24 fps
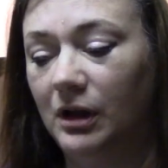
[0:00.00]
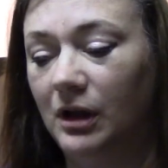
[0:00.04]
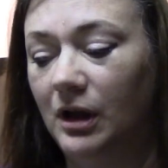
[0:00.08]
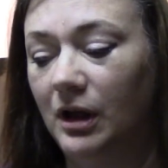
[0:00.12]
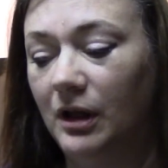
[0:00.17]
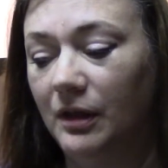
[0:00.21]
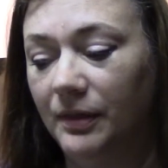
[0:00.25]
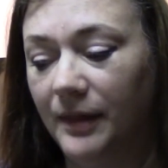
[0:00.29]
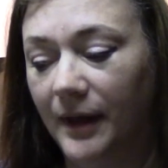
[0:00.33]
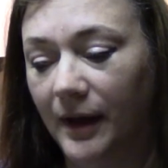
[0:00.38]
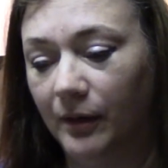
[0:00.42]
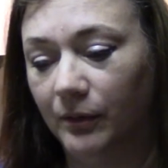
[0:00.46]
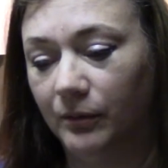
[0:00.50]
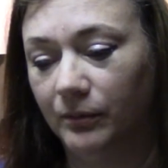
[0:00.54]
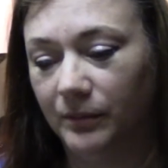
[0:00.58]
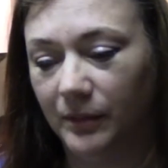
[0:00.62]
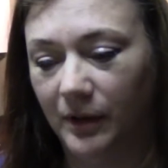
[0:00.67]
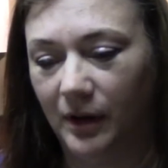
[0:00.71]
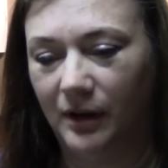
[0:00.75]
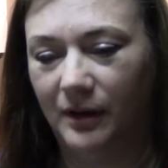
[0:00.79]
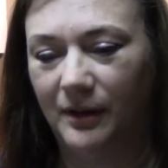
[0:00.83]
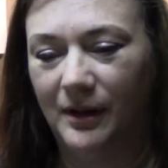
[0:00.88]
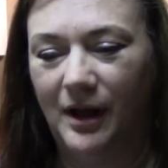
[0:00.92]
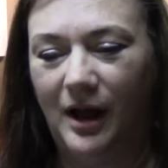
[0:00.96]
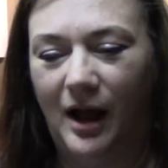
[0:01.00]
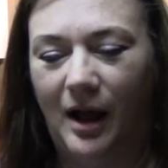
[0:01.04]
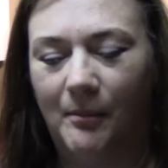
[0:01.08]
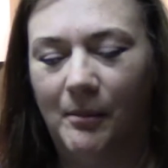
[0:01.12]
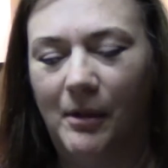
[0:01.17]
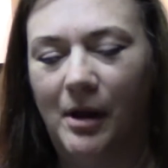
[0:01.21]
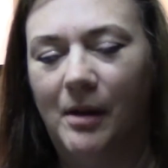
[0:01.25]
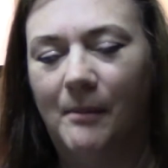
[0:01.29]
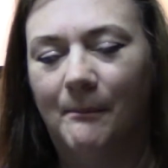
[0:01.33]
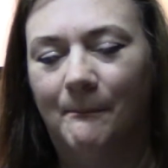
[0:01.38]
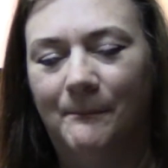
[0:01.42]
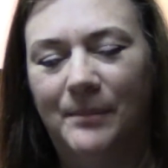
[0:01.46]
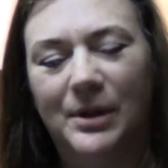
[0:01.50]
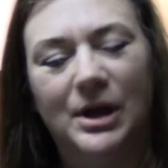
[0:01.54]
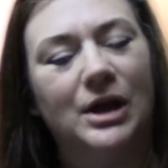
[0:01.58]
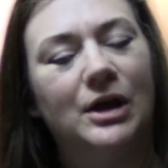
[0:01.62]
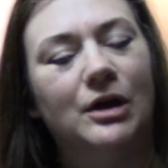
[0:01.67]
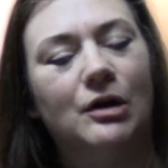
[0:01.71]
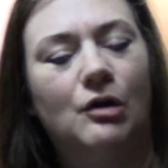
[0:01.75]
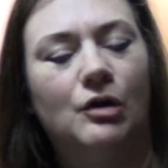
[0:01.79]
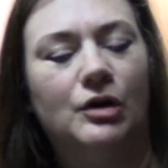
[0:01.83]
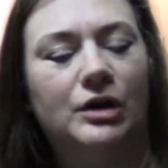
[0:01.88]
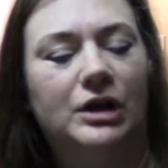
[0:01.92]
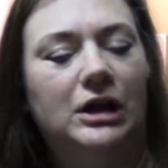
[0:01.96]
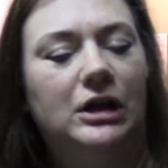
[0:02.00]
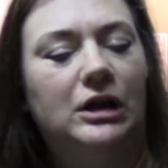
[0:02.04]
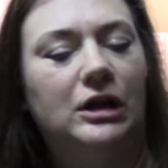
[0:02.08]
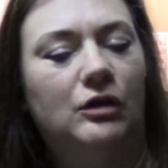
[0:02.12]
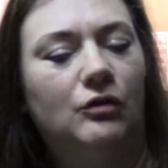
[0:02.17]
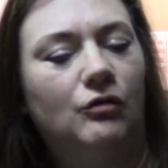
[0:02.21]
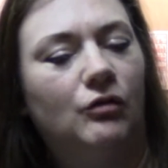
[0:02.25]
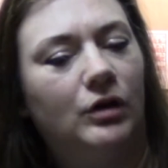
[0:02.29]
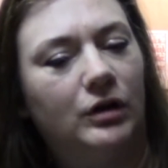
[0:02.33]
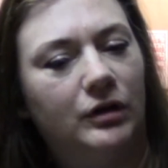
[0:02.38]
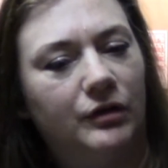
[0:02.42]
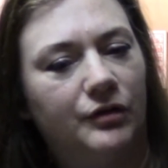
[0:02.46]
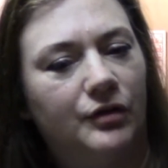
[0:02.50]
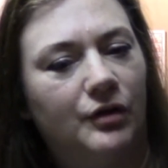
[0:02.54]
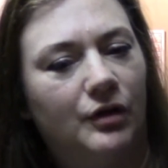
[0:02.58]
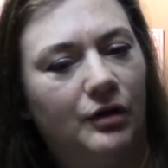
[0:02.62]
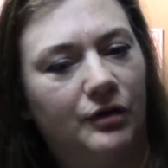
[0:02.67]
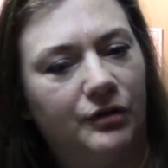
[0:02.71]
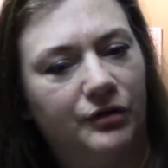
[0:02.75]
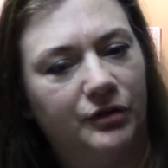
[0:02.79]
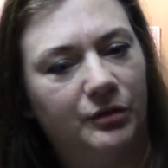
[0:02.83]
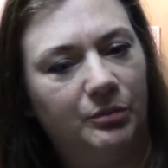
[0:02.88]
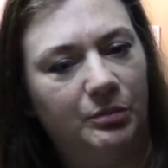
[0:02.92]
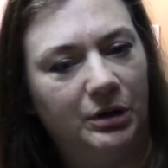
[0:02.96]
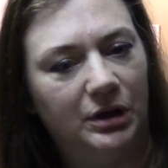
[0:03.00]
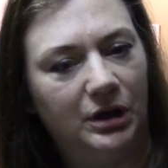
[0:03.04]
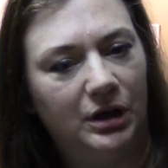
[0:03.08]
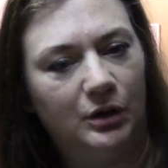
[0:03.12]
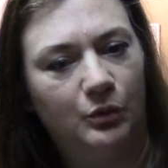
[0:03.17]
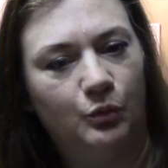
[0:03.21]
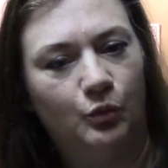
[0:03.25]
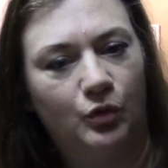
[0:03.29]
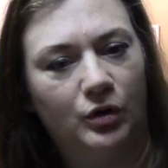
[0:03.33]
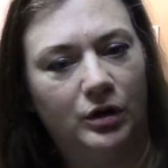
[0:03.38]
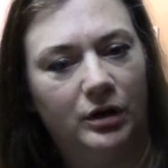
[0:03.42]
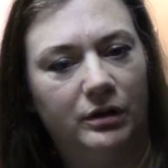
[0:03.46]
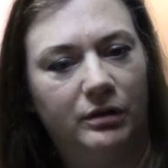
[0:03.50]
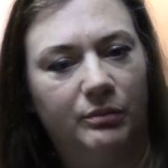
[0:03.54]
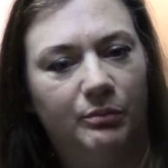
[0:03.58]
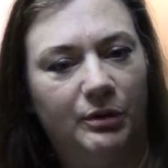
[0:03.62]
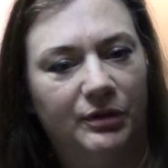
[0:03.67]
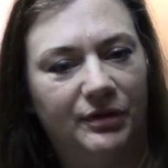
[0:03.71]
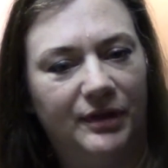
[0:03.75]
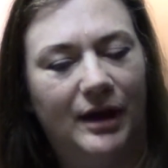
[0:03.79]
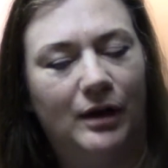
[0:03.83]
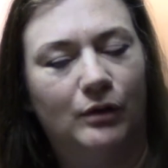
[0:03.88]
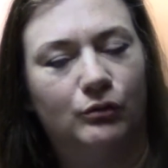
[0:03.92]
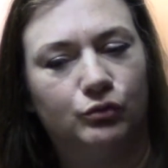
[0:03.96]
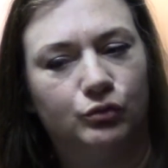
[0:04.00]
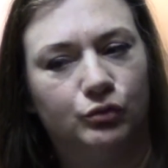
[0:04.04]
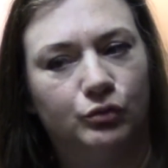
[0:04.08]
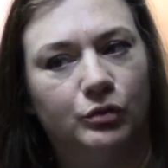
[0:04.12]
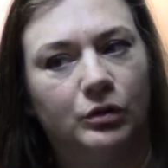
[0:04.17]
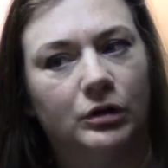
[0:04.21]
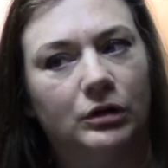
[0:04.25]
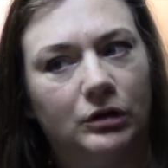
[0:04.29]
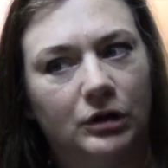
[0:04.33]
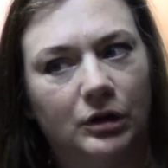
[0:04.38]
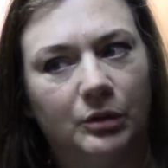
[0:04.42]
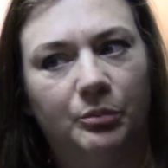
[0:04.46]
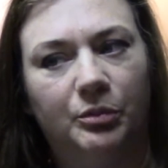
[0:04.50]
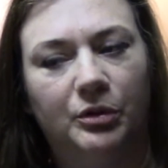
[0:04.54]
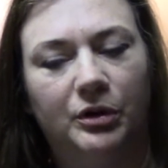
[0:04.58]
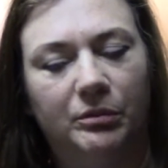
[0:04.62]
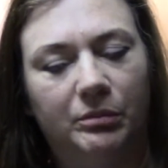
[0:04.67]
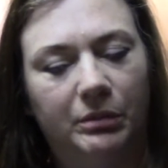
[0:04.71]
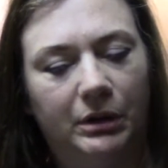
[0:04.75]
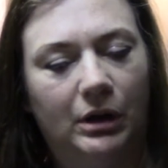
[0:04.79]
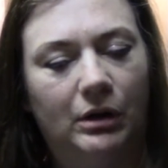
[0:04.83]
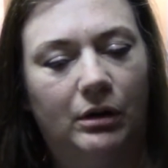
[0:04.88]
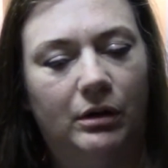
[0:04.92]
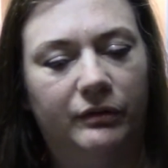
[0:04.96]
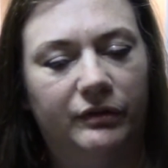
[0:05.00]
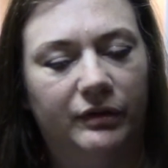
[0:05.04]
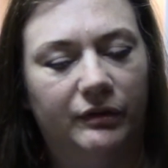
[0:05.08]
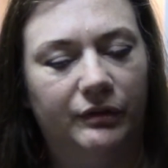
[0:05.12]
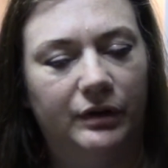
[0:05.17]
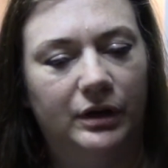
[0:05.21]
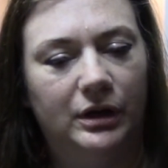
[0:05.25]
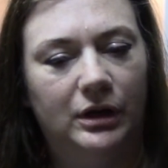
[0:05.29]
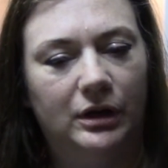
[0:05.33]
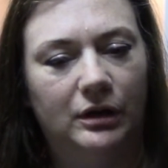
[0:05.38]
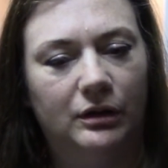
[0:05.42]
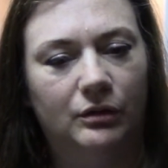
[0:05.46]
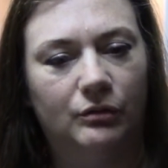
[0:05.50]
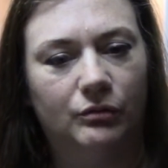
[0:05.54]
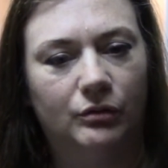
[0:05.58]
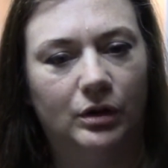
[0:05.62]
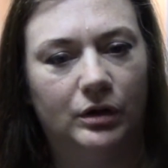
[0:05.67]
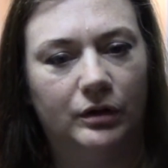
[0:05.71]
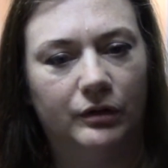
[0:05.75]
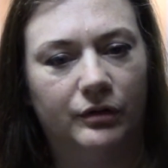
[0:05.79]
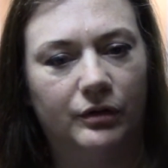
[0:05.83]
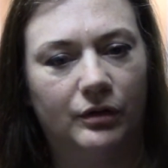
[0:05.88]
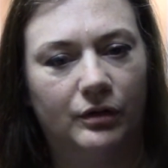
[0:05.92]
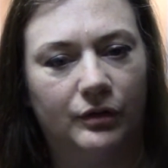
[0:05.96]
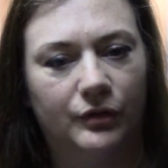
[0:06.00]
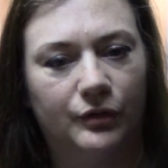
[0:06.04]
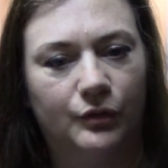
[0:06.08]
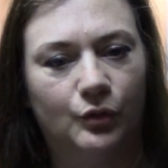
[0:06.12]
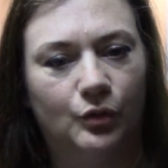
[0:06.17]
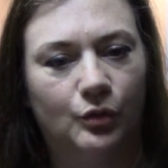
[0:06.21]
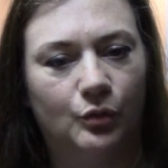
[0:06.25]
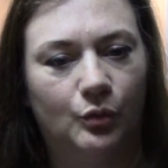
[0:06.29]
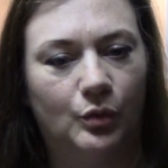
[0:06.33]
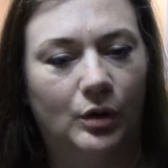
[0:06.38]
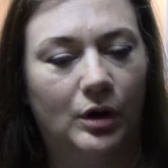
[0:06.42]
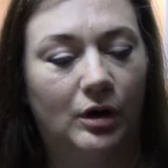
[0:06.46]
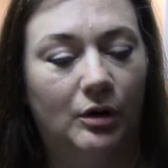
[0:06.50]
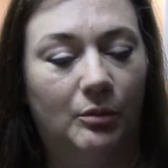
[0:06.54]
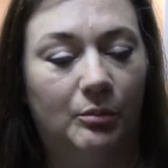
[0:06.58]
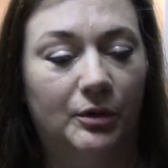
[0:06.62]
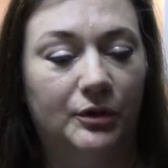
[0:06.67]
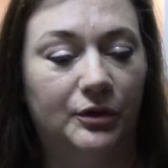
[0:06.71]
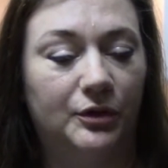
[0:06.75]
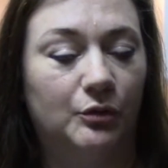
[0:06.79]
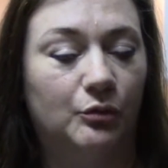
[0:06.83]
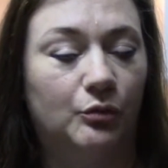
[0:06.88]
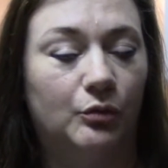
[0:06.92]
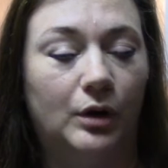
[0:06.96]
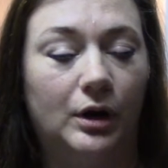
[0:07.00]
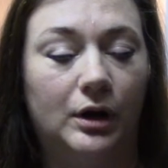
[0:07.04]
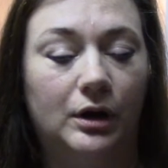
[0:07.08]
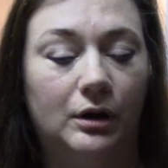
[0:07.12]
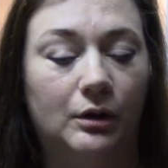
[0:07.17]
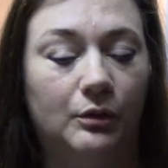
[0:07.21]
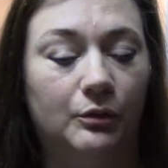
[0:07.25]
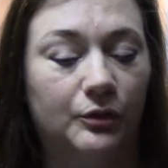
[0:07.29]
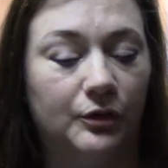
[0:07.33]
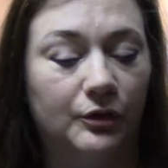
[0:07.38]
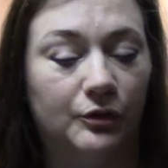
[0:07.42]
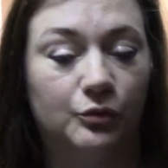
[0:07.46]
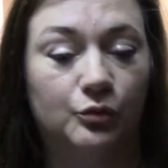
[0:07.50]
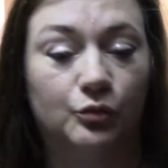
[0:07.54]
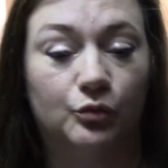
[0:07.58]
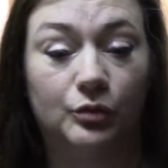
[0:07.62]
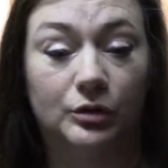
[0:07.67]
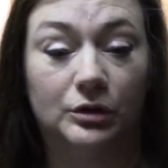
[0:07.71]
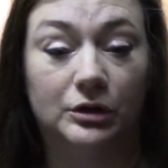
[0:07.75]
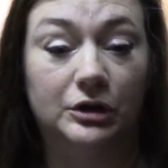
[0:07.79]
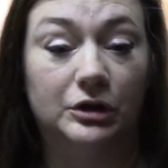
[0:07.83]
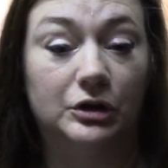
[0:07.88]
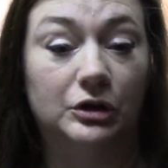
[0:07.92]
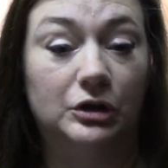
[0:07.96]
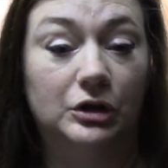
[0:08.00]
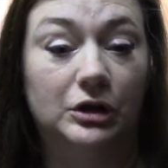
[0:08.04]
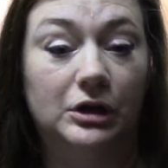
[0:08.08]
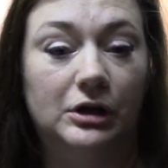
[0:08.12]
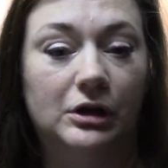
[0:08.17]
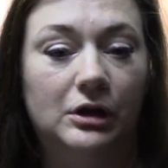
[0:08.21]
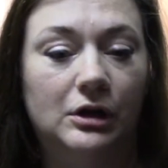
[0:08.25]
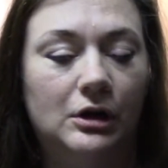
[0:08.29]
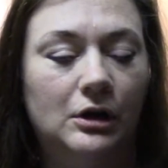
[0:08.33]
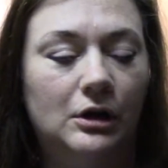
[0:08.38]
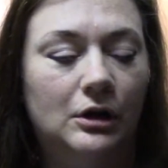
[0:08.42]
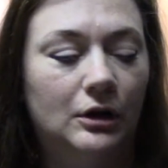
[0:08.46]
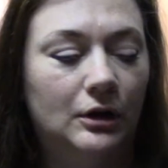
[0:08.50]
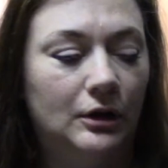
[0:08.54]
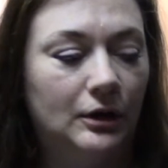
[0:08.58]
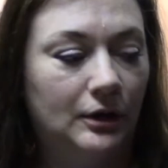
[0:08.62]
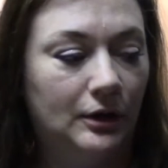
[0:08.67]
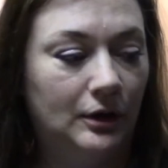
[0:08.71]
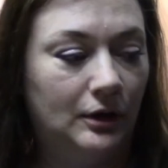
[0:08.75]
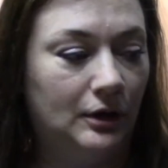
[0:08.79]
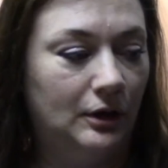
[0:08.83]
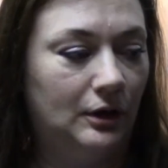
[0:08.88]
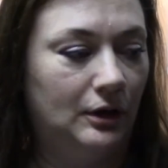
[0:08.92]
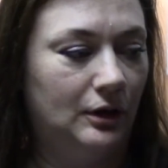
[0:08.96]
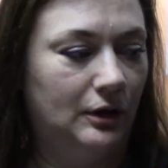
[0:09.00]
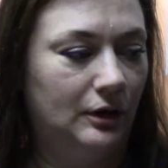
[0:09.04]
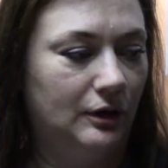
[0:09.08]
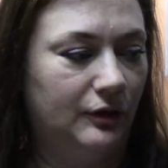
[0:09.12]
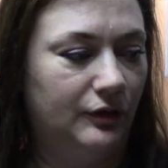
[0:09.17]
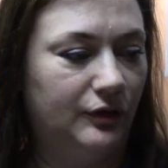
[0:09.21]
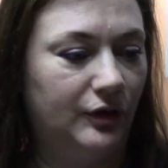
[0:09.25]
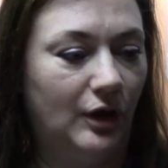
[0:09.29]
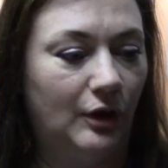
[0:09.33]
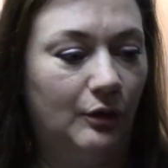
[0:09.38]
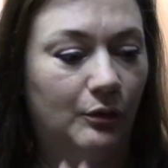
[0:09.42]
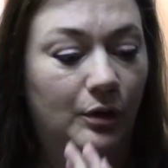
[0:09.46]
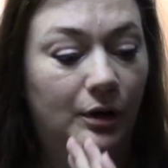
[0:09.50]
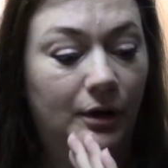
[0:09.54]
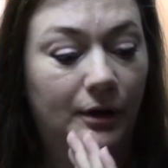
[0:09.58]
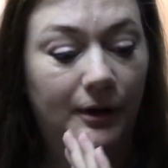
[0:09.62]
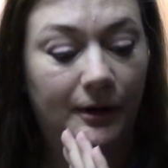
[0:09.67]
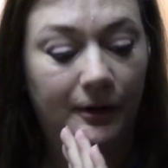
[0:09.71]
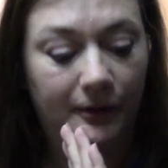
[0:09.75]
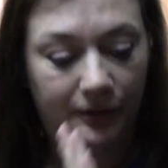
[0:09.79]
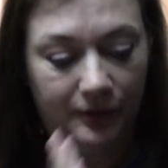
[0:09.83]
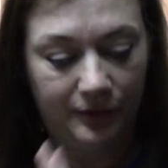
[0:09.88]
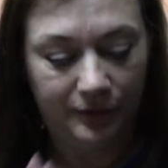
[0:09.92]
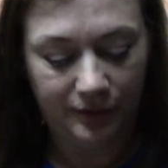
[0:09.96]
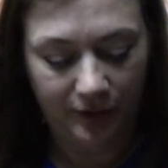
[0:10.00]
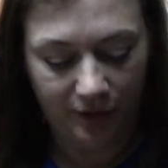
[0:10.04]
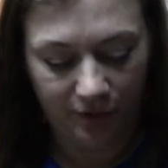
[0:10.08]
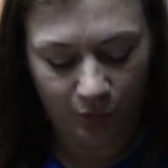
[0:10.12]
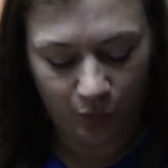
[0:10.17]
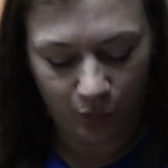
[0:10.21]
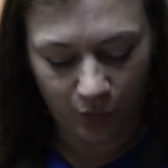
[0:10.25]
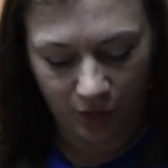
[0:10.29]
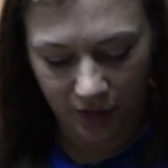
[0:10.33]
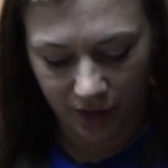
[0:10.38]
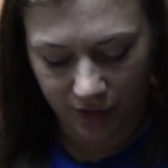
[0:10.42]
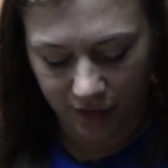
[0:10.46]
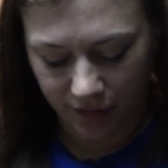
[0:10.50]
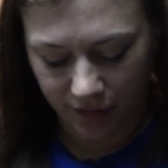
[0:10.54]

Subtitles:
that, I'm not big on eating red sauce to begin with, but that really put me off of eating the red sauce for a while. But the Rayo's is really good. So this week